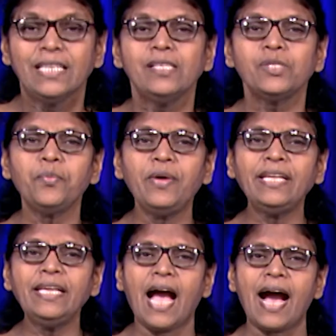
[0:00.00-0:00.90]
So when
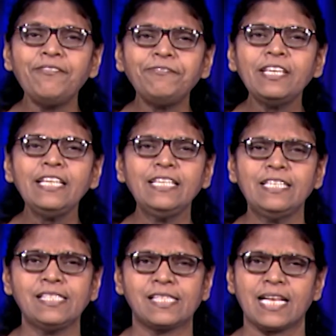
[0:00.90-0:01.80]
he after he
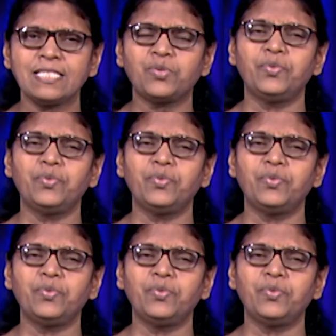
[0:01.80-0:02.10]
discussed